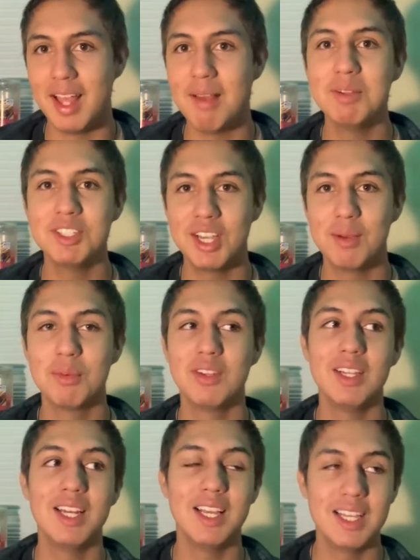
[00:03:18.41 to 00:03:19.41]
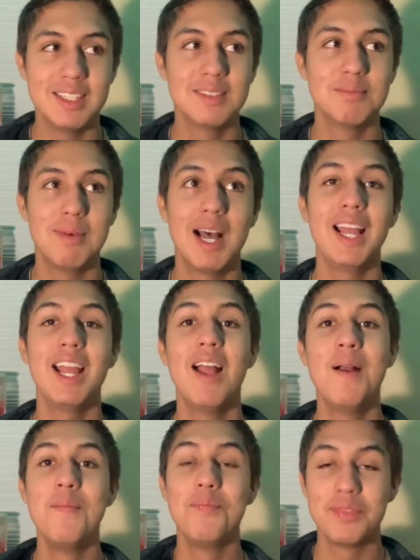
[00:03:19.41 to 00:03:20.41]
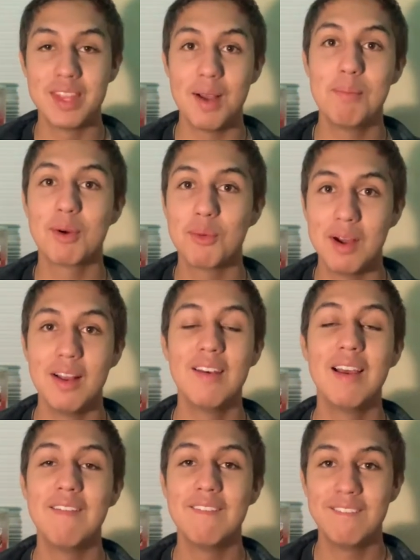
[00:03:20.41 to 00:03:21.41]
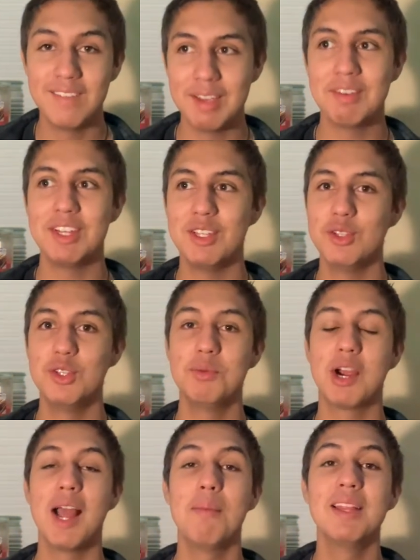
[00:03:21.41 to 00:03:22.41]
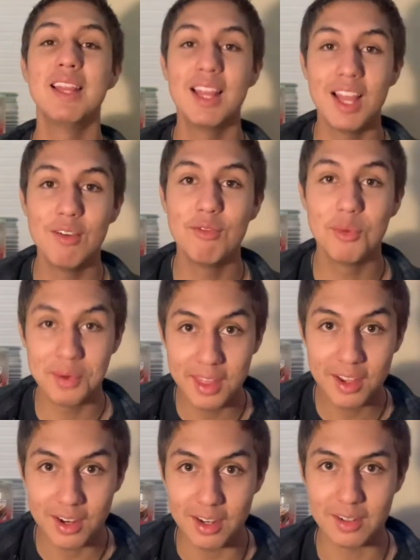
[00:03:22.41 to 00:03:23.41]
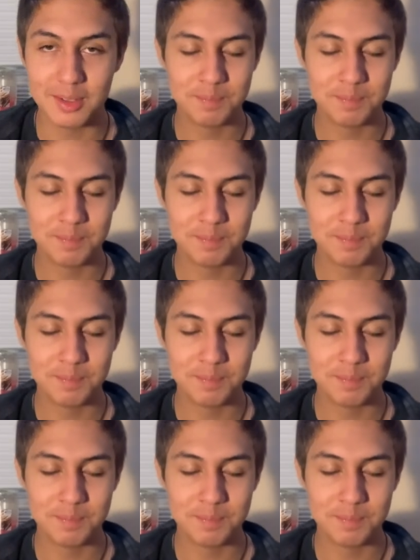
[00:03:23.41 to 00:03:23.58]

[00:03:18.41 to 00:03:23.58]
Emma Chamberlain is my number one favorite YouTuber. I'm in love with her.